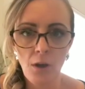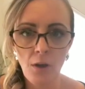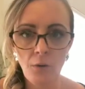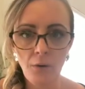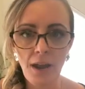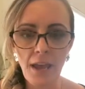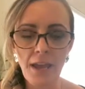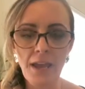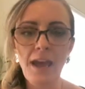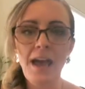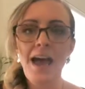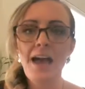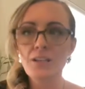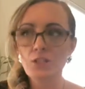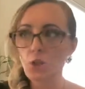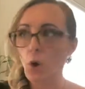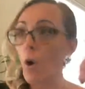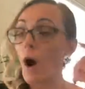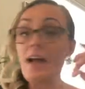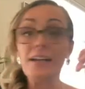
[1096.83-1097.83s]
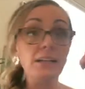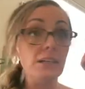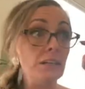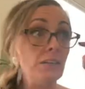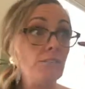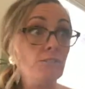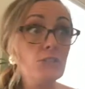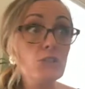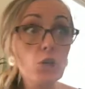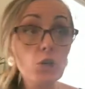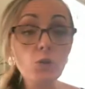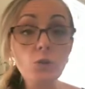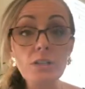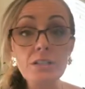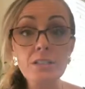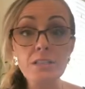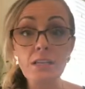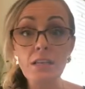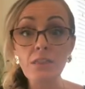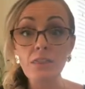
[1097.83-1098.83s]
Right? So I need to visually
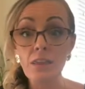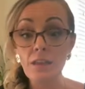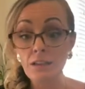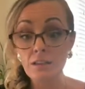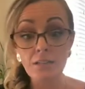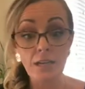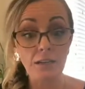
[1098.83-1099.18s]
see things.